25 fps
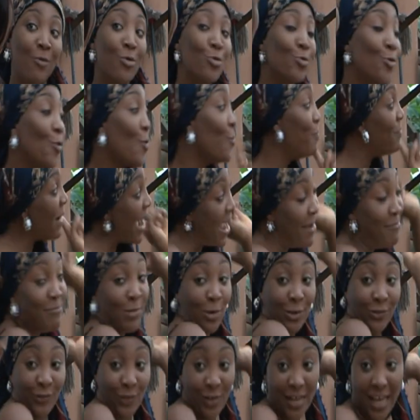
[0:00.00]
I won't go buy
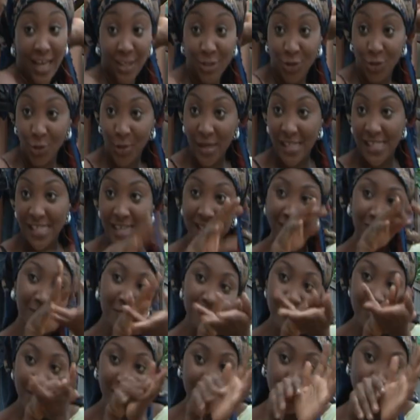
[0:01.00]
more for that joint and,
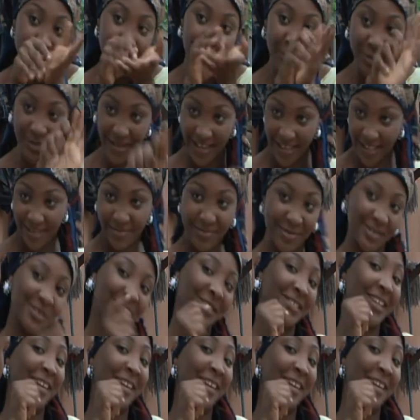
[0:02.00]
you know, see us, we'll